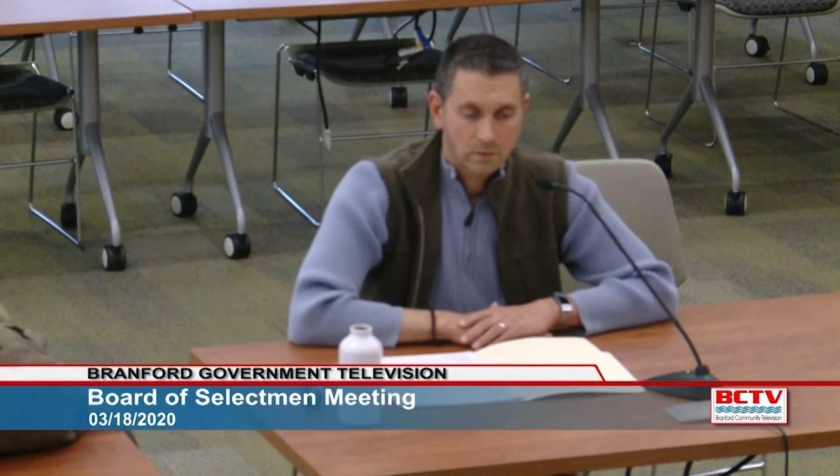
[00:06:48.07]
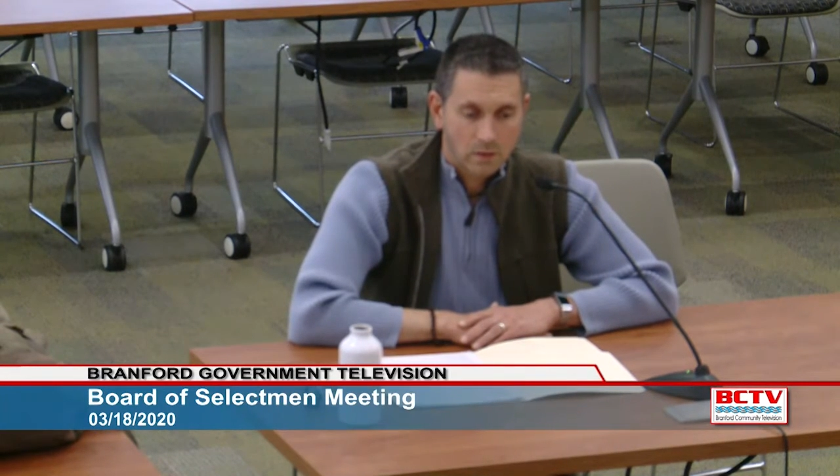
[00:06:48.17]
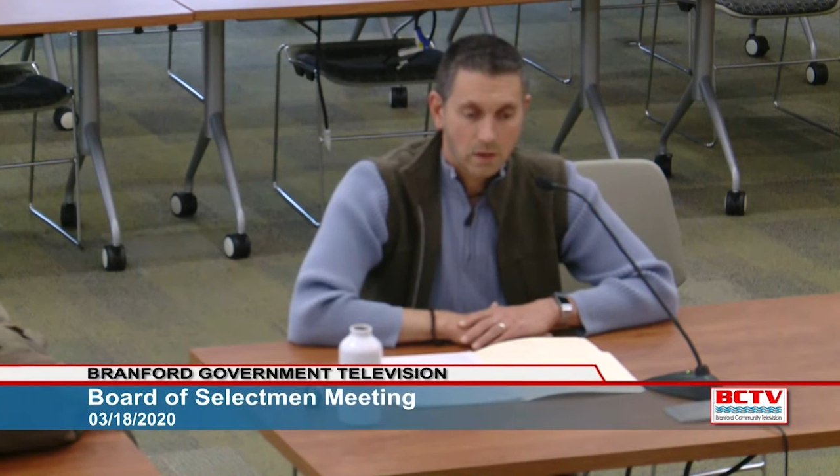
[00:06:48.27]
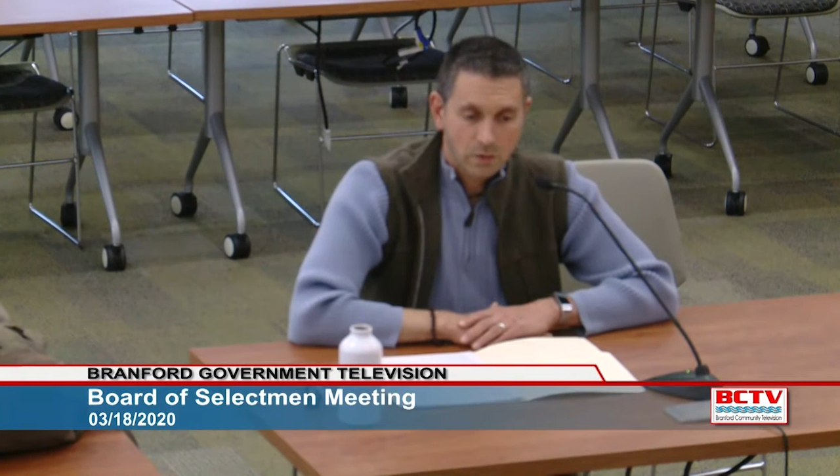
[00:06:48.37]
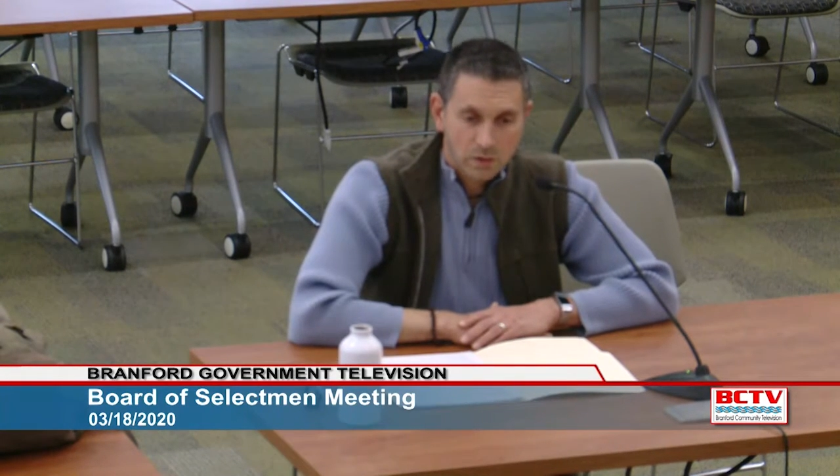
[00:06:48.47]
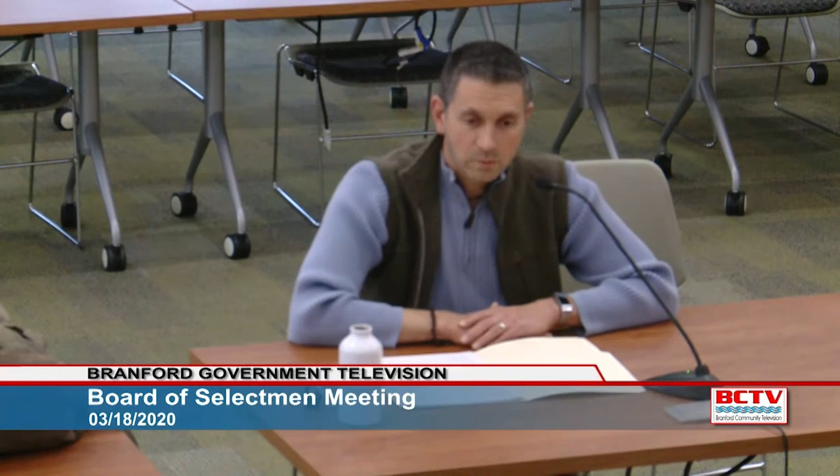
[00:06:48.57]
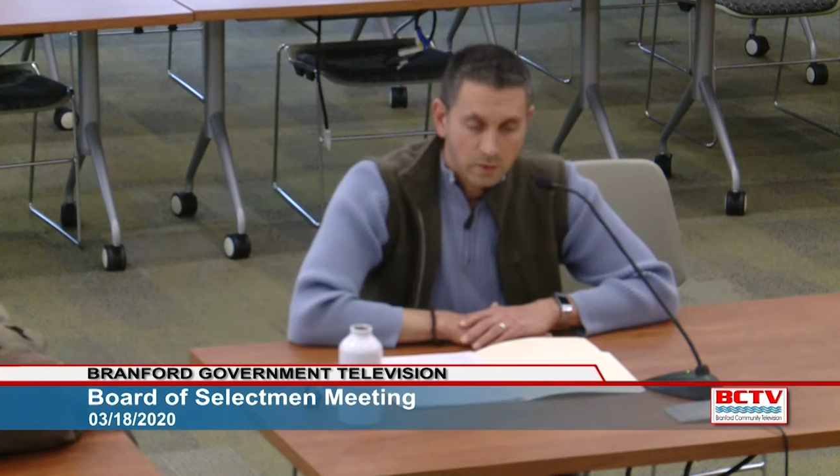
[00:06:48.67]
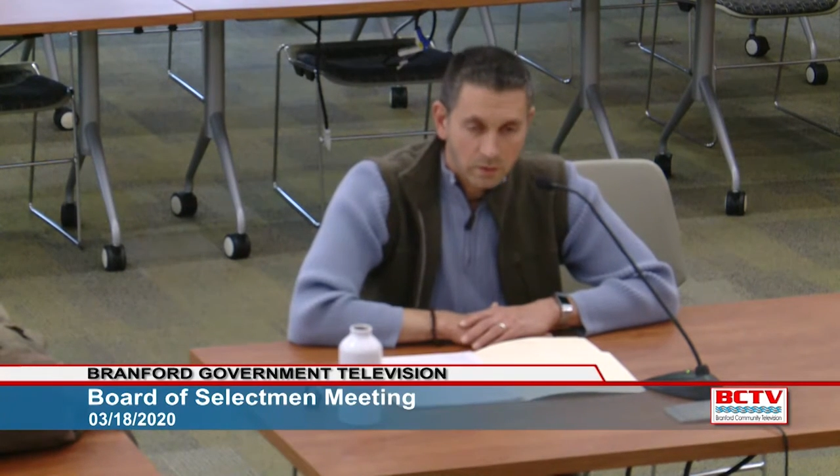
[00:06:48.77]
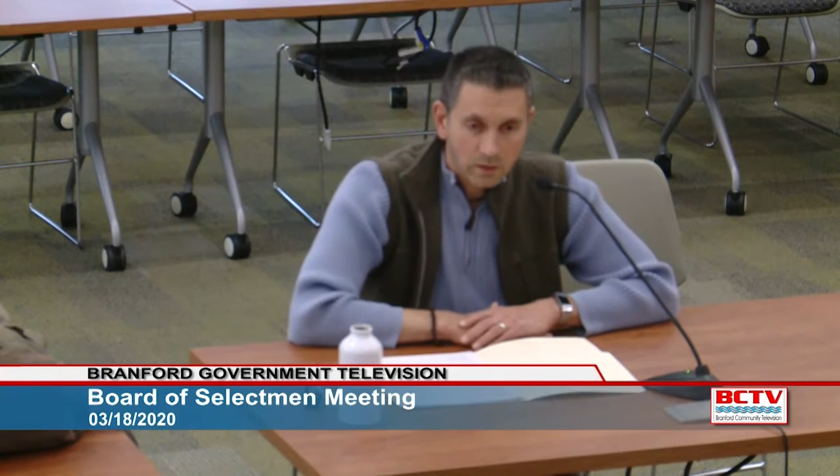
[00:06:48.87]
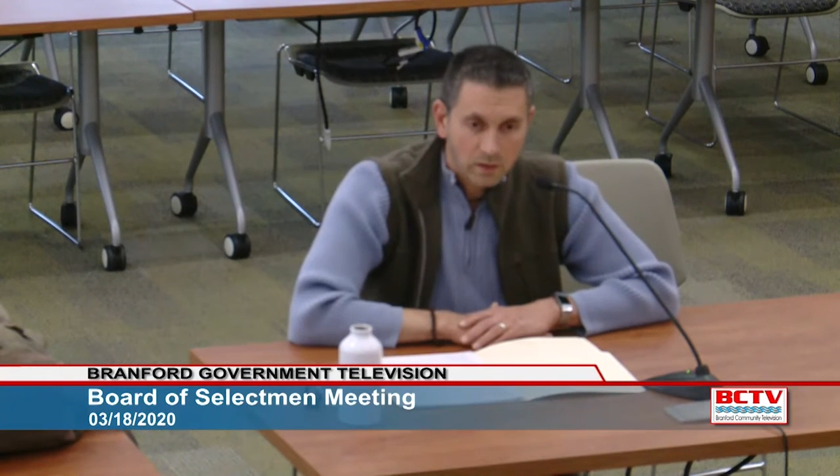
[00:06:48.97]
other
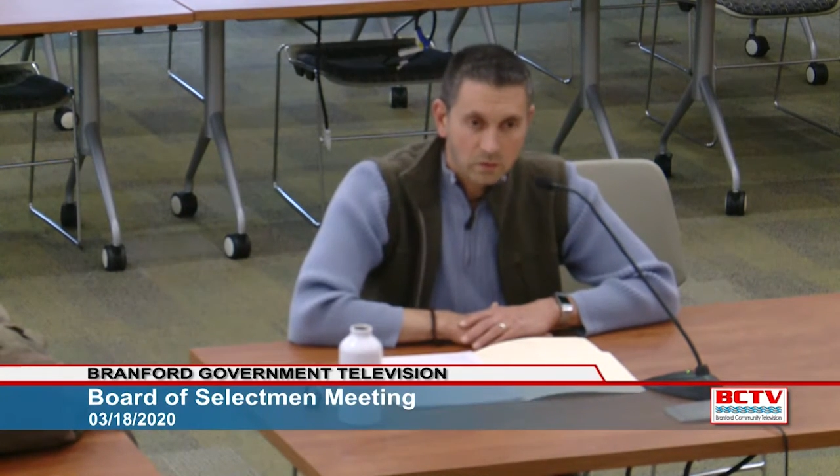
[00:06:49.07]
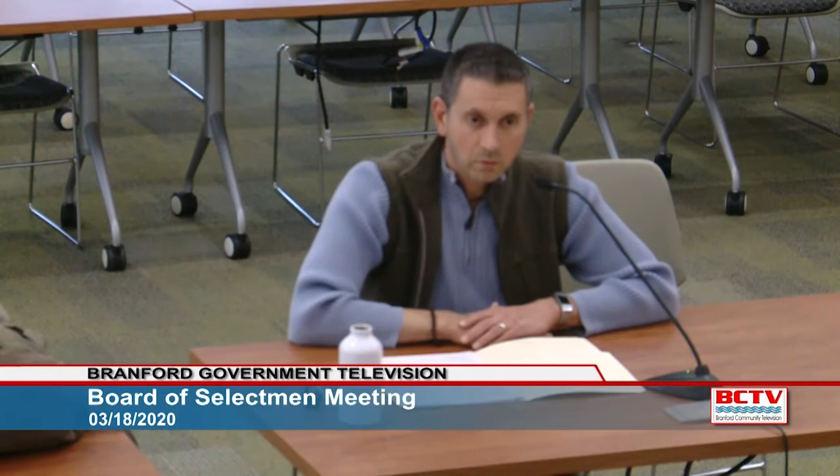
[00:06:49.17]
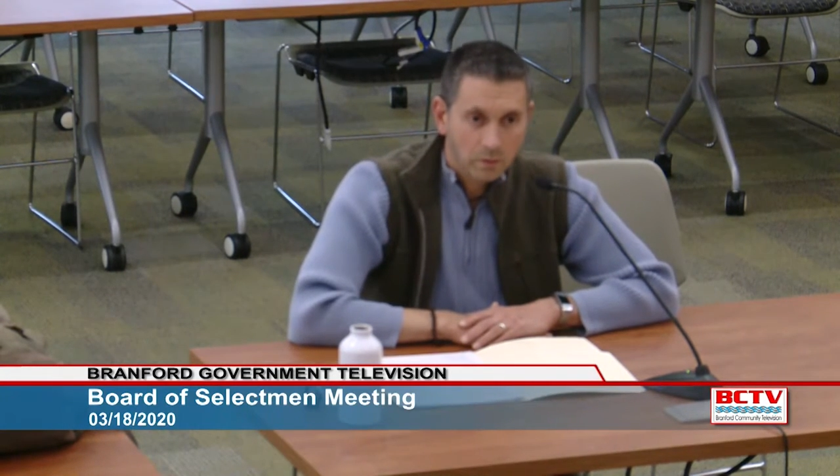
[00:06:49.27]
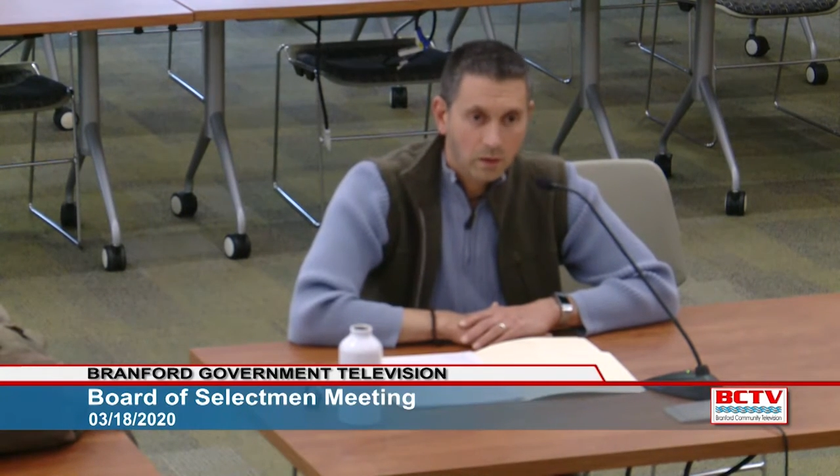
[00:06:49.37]
communities, we